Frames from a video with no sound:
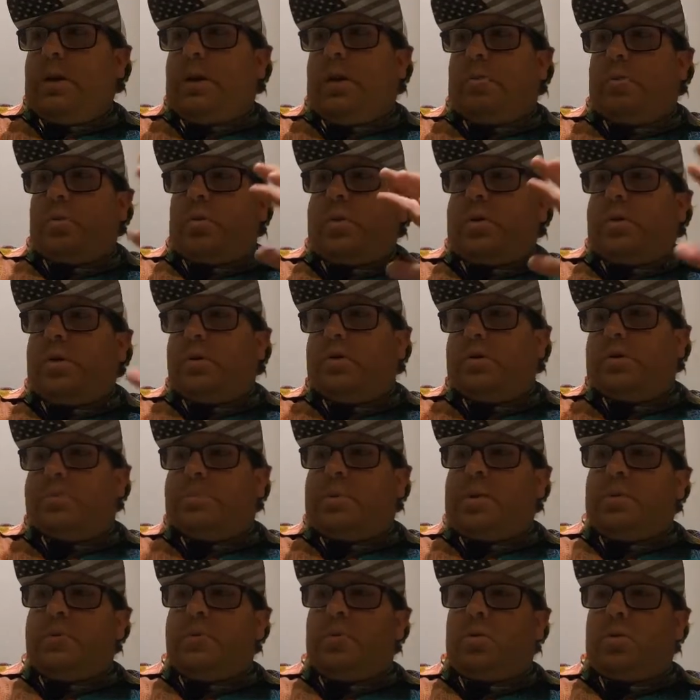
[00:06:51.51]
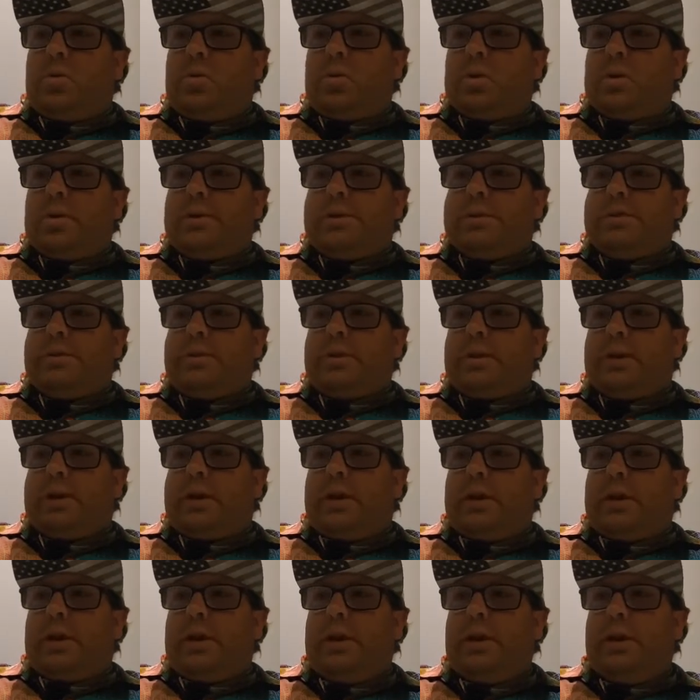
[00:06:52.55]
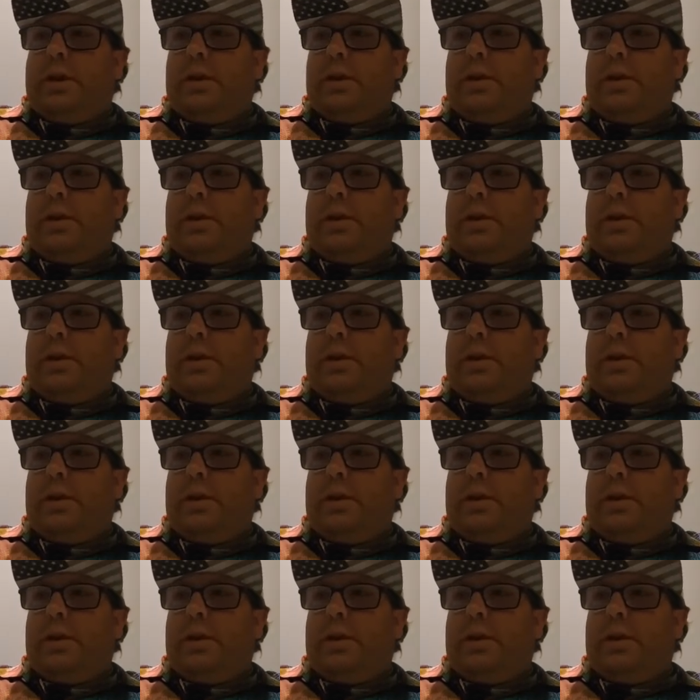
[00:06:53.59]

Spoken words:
I'm one of those people where it's like,